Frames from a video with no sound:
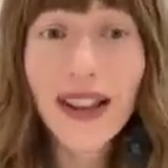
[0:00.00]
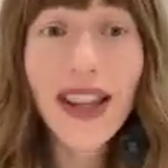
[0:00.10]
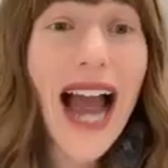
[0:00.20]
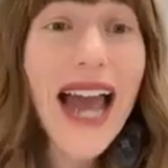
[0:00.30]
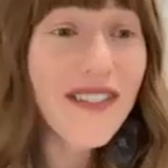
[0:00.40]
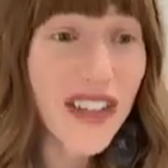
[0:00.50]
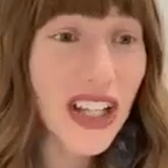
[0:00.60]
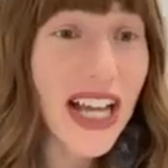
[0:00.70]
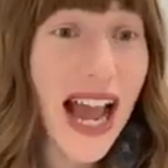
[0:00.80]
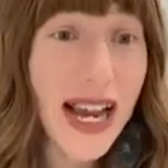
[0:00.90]
Like, I
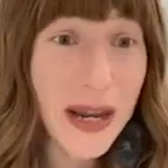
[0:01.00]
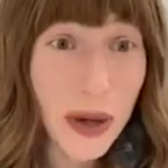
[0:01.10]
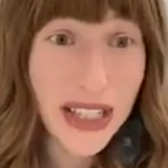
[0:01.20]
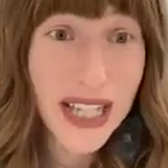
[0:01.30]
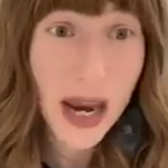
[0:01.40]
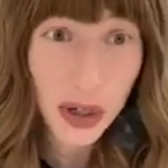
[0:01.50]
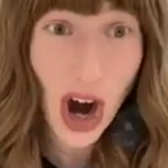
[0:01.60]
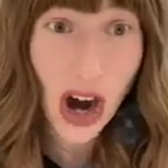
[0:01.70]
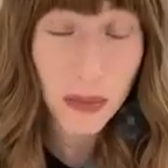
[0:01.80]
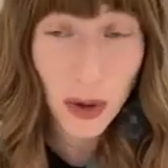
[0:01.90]
feel like I can put a tape
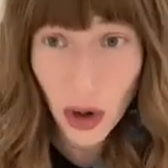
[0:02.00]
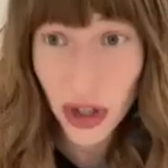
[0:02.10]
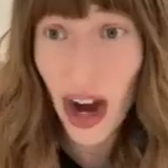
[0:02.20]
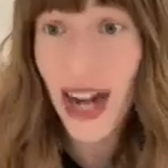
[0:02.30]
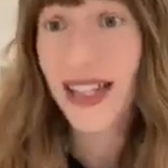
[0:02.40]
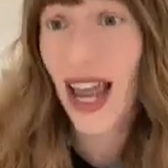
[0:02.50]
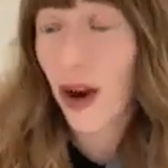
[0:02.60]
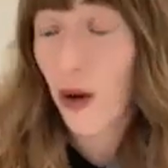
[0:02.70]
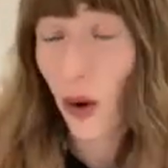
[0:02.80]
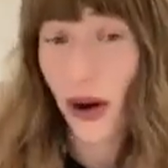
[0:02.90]
recorder on and
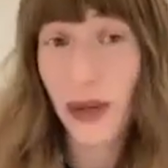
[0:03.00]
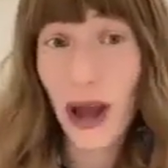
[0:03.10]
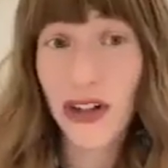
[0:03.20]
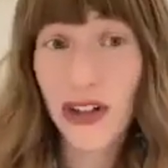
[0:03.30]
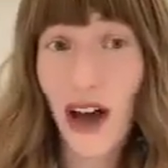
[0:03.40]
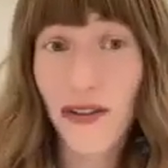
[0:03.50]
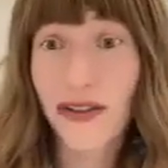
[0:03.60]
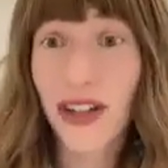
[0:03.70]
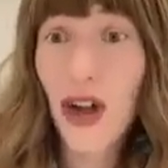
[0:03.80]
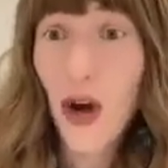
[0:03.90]
say, worry about yourself.
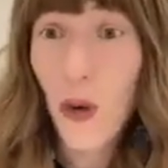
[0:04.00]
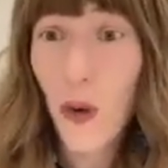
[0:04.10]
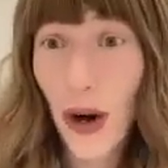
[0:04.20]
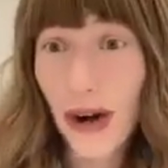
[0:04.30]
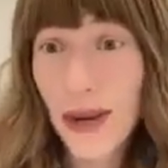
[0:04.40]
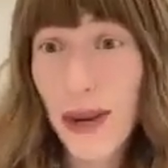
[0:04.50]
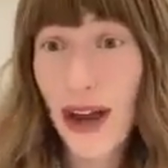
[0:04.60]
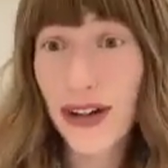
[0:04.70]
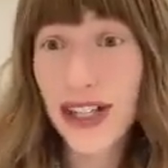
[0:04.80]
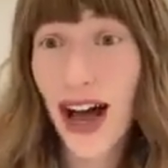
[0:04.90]
Worry
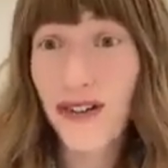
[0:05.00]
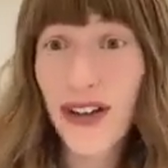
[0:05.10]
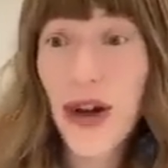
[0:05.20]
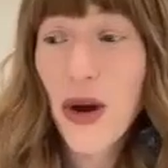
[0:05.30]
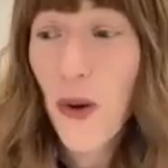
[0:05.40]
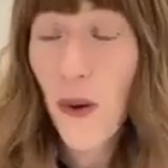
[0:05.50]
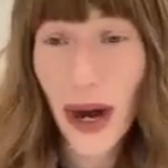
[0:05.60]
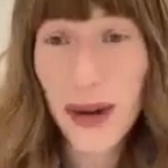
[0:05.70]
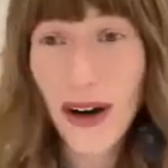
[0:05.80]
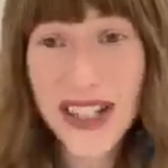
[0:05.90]
about yourself.
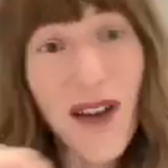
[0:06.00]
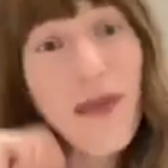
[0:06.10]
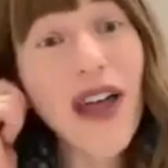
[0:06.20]
Worry about yourself.